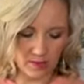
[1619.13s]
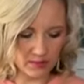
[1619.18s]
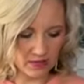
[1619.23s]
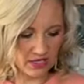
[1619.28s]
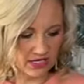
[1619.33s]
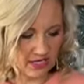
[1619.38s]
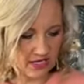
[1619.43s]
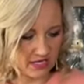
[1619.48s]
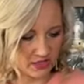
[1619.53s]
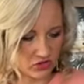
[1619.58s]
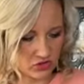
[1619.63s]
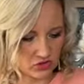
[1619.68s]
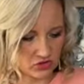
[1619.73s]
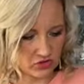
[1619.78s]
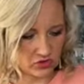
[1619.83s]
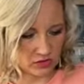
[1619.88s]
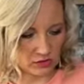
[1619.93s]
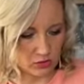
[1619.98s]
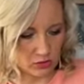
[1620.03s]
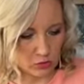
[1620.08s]
I'm gonna add
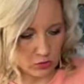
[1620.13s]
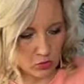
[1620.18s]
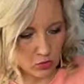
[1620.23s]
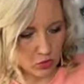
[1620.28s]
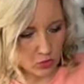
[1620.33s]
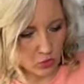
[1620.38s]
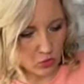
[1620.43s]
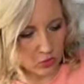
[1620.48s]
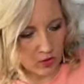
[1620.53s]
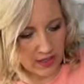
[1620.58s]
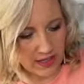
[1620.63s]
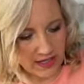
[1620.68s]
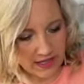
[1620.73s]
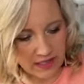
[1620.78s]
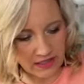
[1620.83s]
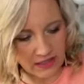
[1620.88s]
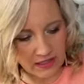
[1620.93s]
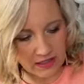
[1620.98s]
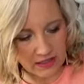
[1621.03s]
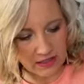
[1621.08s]
just a little more
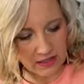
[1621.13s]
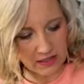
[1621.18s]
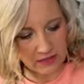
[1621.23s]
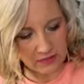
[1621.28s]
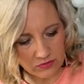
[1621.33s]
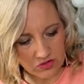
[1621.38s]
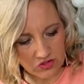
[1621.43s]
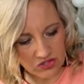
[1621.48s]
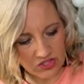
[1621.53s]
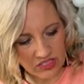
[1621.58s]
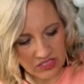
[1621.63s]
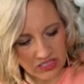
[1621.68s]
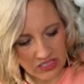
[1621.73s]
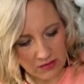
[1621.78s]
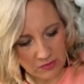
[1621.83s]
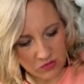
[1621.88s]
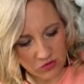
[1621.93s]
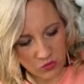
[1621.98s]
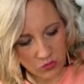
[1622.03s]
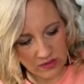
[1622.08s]
white. I'm just gonna
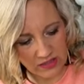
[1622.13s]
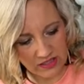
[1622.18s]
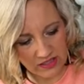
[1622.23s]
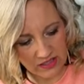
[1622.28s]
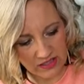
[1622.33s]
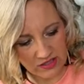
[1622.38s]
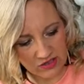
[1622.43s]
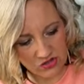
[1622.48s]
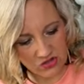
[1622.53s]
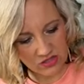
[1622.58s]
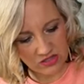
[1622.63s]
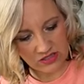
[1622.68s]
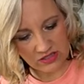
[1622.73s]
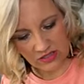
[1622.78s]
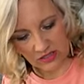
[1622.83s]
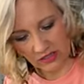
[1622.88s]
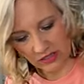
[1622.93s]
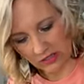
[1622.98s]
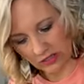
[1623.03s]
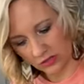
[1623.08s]
keep tweaking it
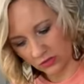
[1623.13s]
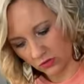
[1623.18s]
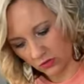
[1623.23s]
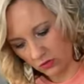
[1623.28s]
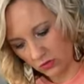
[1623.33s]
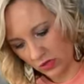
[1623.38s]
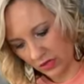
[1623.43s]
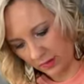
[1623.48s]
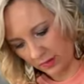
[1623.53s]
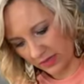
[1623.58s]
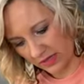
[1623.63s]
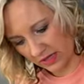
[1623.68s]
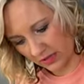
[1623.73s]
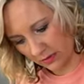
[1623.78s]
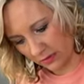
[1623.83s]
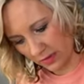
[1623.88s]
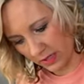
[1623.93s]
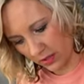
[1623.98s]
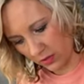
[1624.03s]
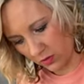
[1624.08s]
just a little up at
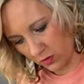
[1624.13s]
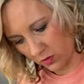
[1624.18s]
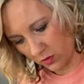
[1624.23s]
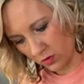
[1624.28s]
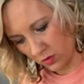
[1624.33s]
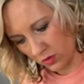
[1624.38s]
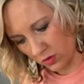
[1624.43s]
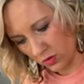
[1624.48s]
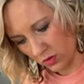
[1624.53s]
the bow.